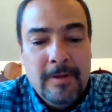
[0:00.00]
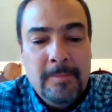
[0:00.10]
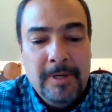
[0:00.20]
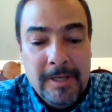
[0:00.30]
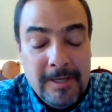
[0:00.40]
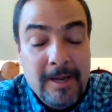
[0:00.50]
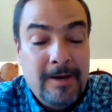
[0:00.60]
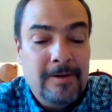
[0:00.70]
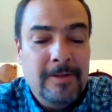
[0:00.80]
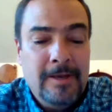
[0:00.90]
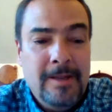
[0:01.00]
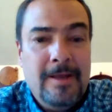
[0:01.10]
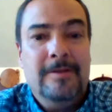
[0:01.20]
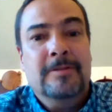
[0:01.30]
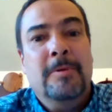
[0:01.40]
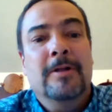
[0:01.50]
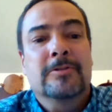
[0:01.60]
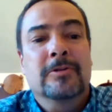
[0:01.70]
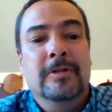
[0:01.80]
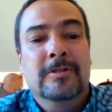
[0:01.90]
but he cared that he had a
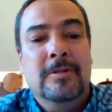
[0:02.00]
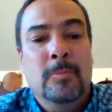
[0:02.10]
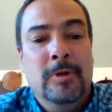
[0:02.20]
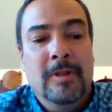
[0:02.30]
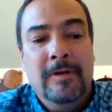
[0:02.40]
sponsor and someone